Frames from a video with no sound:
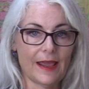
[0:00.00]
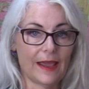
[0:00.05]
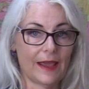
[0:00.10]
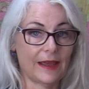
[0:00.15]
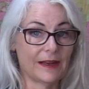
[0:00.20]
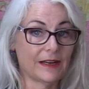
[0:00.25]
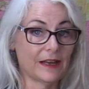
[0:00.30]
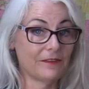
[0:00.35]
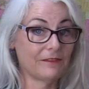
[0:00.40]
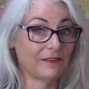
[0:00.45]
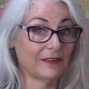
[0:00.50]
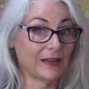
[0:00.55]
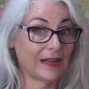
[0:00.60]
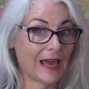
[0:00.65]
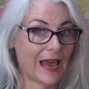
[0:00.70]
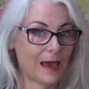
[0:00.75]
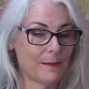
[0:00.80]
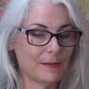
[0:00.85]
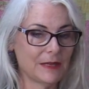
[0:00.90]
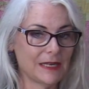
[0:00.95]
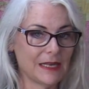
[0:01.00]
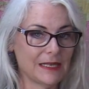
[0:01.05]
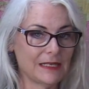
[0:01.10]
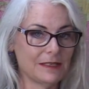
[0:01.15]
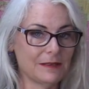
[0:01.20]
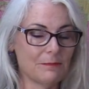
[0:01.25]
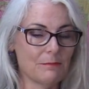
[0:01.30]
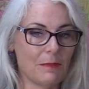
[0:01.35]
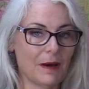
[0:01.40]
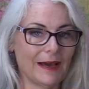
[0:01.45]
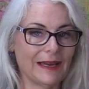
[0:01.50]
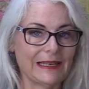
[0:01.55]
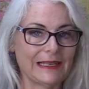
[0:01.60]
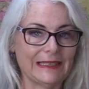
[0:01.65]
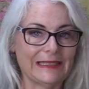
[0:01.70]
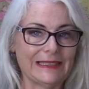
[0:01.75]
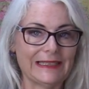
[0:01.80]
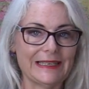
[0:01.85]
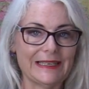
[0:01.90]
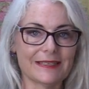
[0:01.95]
and I've laminated my
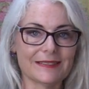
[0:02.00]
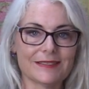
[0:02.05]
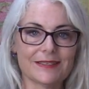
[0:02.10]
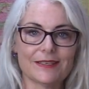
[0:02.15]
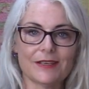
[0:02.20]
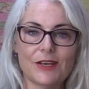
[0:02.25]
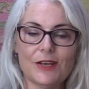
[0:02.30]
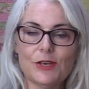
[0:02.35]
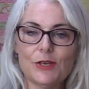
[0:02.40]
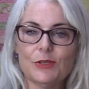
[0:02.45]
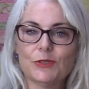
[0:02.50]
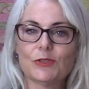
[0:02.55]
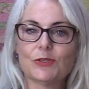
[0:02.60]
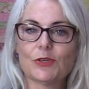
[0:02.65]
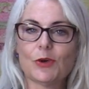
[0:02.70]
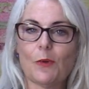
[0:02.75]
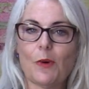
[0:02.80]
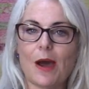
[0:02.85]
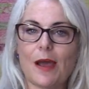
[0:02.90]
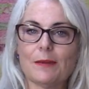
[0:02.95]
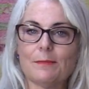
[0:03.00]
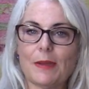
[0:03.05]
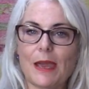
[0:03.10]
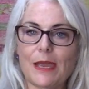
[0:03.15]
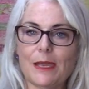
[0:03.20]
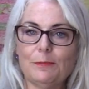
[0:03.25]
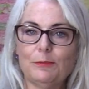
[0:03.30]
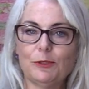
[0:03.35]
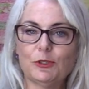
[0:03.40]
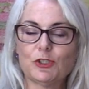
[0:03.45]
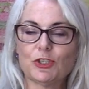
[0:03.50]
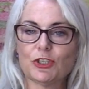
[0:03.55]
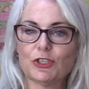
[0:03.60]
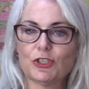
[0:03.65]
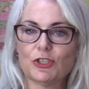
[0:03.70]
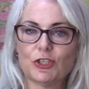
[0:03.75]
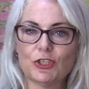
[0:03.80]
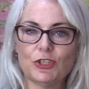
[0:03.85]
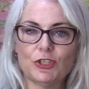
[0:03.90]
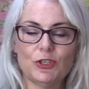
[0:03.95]
list so I'm able
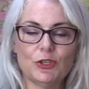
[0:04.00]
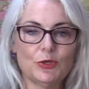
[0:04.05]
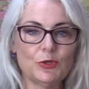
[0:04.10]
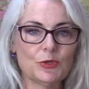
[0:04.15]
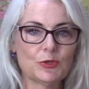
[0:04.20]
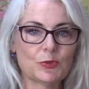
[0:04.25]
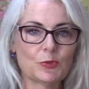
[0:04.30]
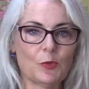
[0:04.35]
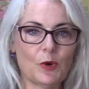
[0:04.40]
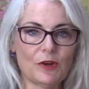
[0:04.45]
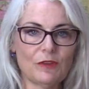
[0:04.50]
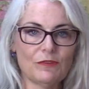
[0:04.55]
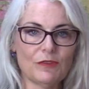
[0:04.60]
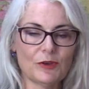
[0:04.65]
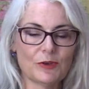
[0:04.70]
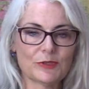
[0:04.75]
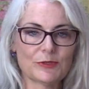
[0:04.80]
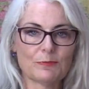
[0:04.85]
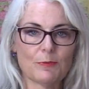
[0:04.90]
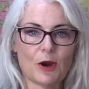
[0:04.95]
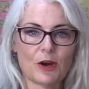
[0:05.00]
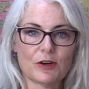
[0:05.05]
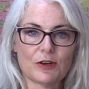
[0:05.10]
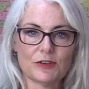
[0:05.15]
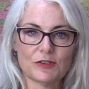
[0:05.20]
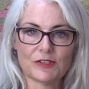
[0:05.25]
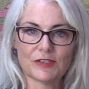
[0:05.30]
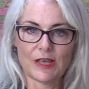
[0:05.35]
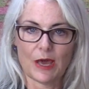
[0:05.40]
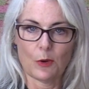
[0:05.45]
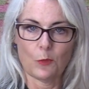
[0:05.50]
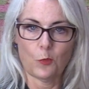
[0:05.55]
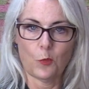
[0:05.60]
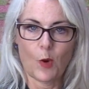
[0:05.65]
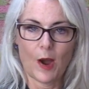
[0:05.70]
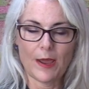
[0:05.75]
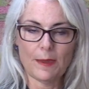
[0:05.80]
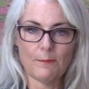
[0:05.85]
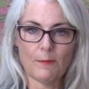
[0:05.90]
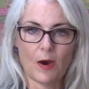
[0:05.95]
just to use one of those markers that
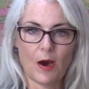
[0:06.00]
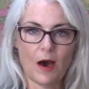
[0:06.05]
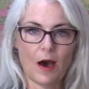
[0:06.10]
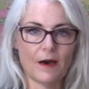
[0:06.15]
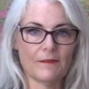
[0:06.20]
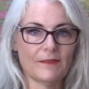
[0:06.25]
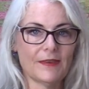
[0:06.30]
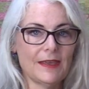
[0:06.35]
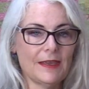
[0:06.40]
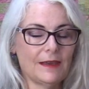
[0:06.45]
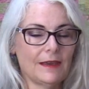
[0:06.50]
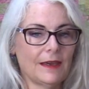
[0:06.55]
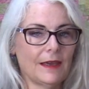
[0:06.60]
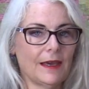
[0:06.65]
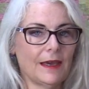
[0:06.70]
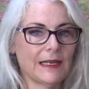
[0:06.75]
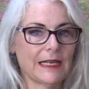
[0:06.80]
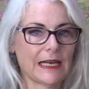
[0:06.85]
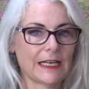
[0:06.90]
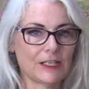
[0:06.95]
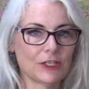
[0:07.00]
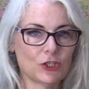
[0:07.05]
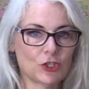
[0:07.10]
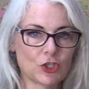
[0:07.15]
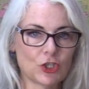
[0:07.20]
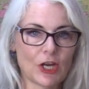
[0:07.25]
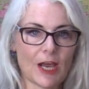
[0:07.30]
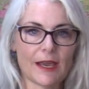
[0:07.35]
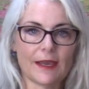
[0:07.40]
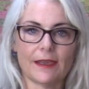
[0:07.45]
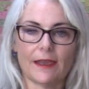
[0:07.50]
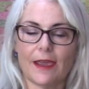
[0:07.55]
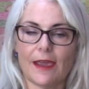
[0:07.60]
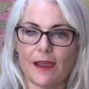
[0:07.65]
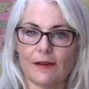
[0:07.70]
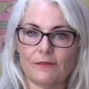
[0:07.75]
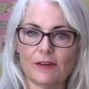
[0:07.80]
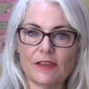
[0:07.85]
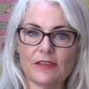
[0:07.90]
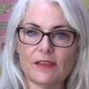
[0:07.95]
wipe off, and I check
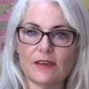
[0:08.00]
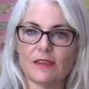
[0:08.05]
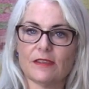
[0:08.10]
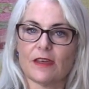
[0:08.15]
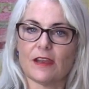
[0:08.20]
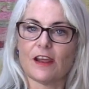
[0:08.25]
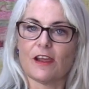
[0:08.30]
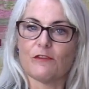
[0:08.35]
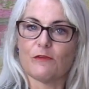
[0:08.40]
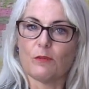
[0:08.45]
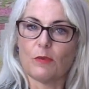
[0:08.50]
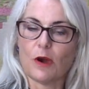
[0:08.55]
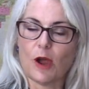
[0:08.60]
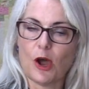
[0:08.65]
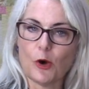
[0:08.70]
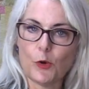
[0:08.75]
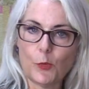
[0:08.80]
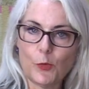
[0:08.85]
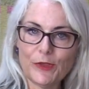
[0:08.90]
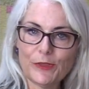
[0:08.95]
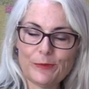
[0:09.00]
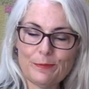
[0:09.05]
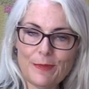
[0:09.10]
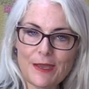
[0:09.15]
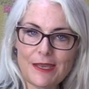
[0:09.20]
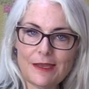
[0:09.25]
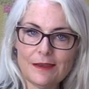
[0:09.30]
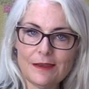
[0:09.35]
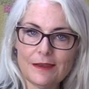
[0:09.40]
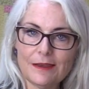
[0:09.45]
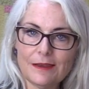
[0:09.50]
everything that I've brought with me,